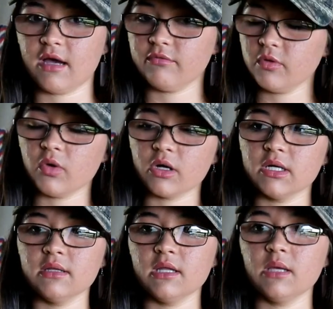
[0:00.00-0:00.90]
having
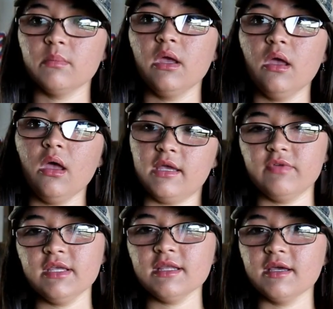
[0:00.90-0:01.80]
water in them.
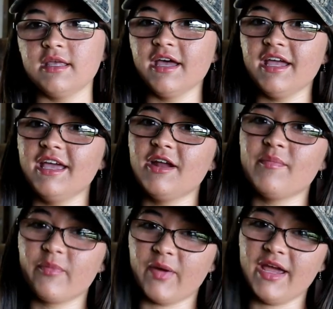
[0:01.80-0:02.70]
Giving, like, it
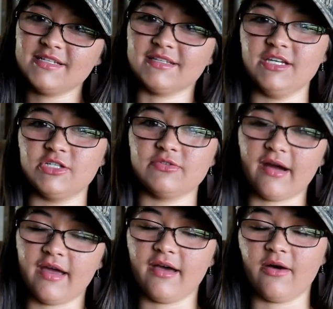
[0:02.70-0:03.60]
a break to, like,
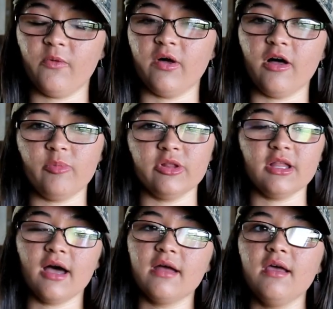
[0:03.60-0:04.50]
dry out will help a
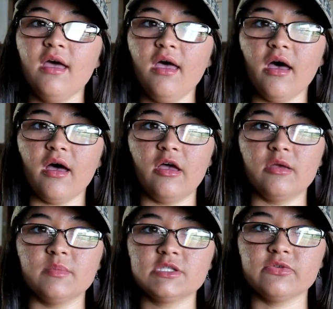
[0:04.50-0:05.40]
lot.
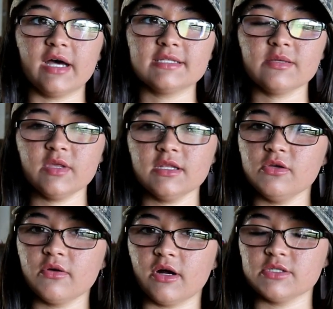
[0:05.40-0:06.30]
So that's something
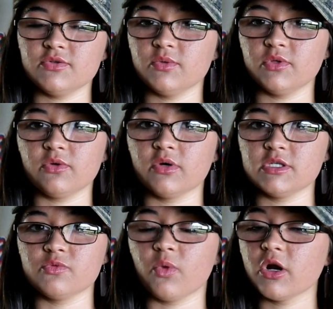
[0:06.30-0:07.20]
that you could also do with your
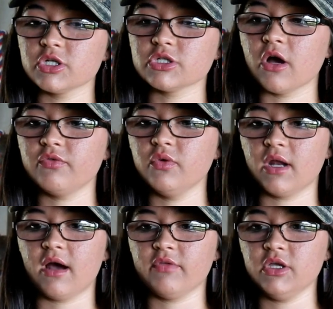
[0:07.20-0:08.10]
horse's water trough. You
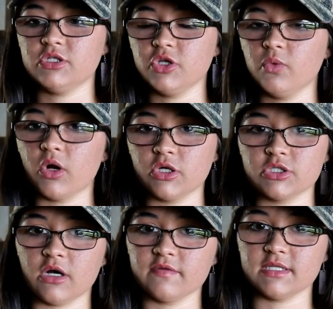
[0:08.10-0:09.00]
could have, like, two water
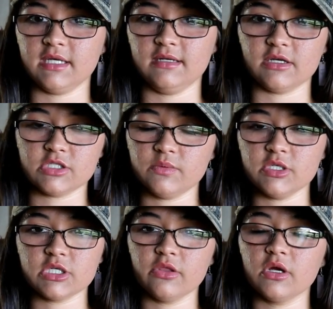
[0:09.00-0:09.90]
troughs, like, next to
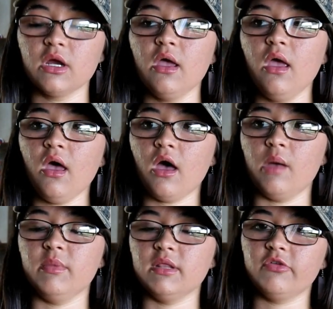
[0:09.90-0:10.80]
each other,
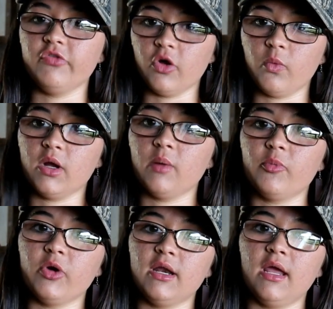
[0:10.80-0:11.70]
and then fill one
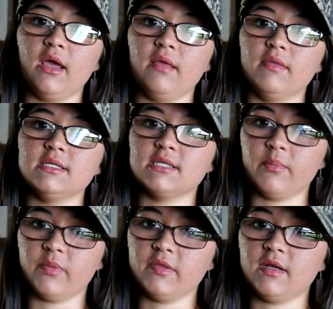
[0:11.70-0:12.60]
up one day and then
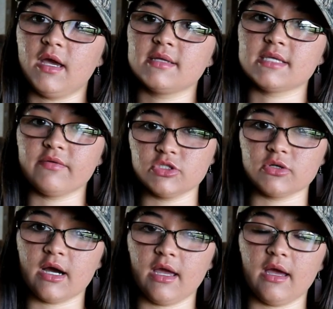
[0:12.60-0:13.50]
dump it the next, have it
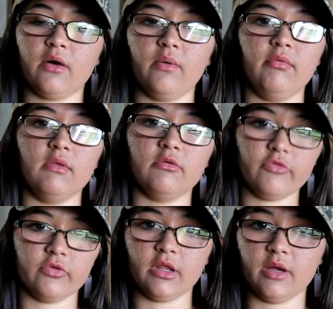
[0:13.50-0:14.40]
dry out, and then
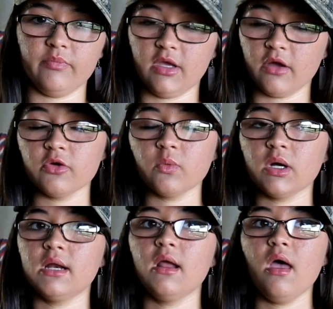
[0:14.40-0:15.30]
fill up the other
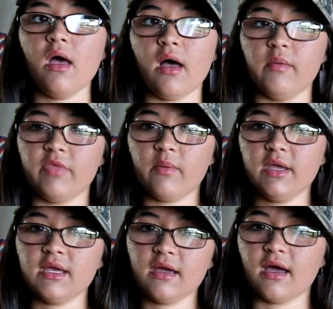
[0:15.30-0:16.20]
one. And that
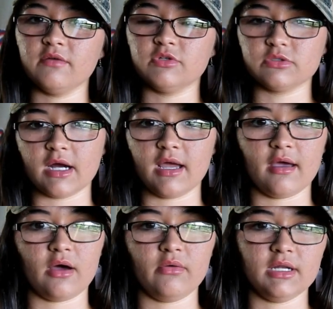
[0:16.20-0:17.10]
way it can kind of
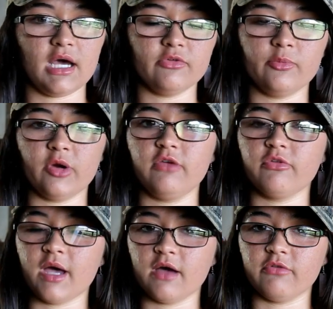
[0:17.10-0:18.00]
dry out and have a break
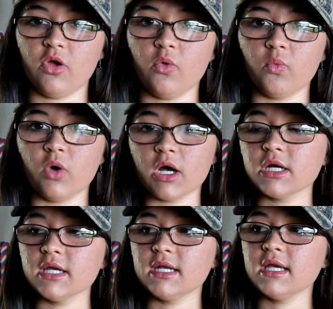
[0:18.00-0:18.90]
from having
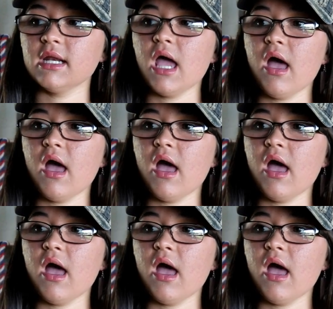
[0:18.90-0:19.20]
water in it.